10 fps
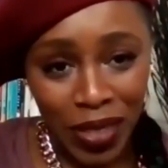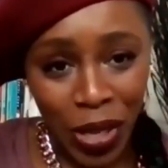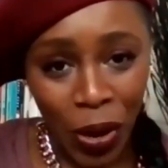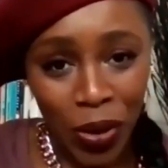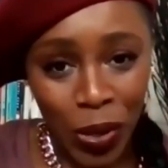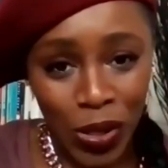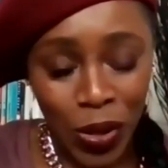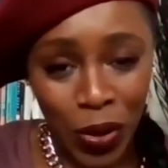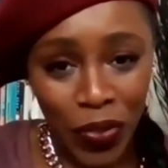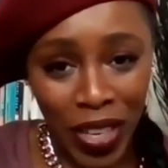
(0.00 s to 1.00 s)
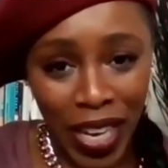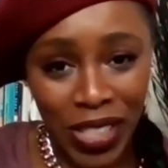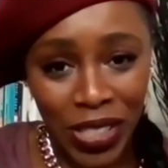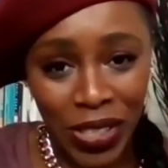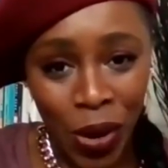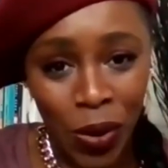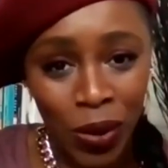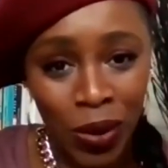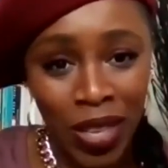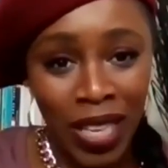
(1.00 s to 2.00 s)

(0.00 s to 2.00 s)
Turn those notifications on.